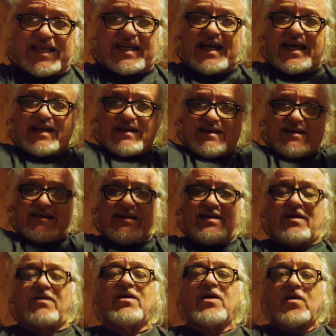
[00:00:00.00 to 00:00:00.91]
You're not,
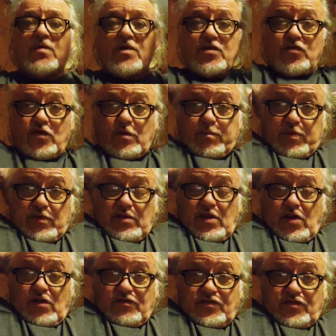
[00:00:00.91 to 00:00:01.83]
you know, when you do the
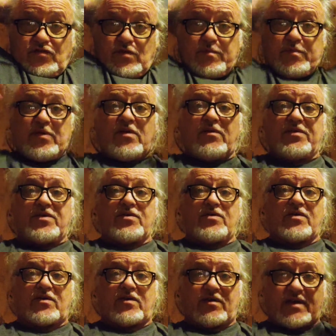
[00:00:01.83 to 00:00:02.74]
pull-ups, you're doing the pull-up. When you
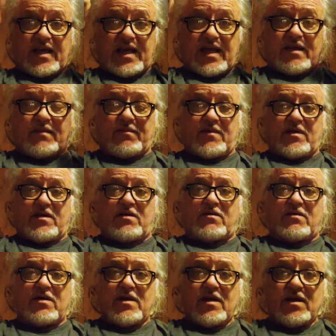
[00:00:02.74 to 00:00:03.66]
do the, you
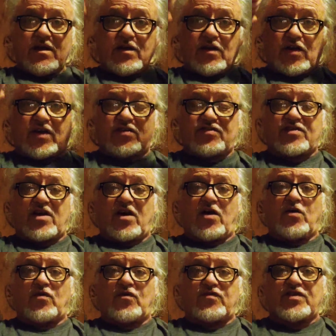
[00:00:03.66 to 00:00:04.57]
know, the
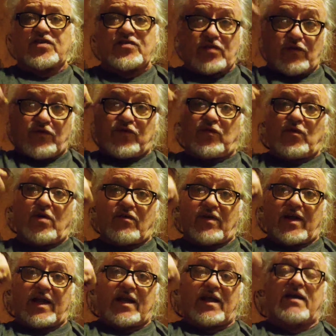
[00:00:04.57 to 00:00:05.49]
skull, this is the floor
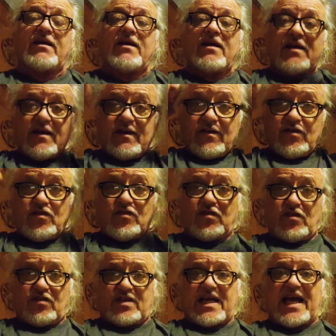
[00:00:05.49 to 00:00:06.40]
right here.
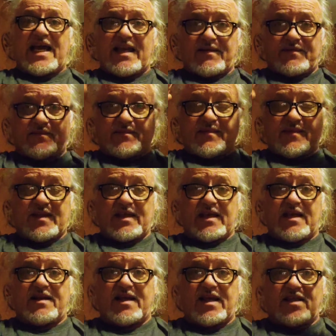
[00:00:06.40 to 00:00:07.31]
They're tight.
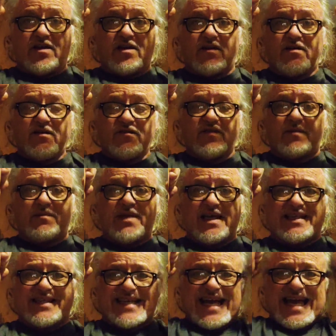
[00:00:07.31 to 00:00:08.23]
And then you, from
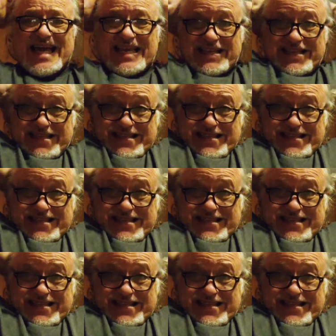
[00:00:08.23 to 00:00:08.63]
there, tight.